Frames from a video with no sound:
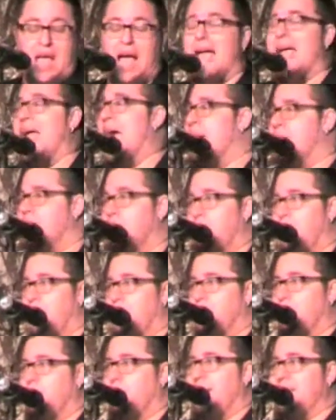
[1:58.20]
I hadn't
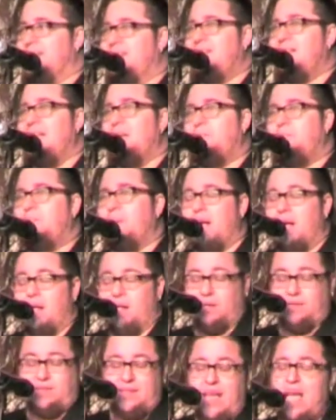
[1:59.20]
buckled my
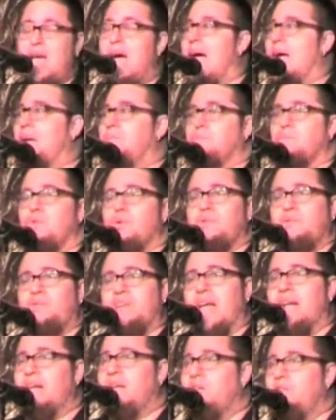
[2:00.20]
seatbelt, hadn't moved
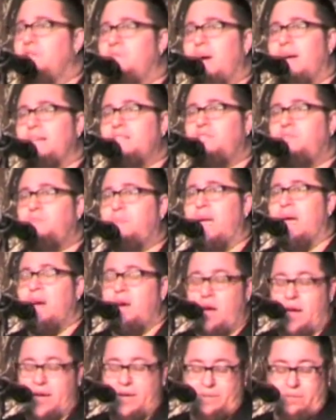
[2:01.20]
any of my
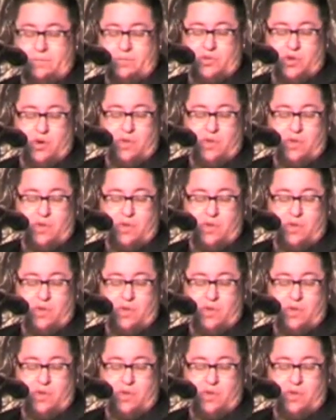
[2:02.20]
spare items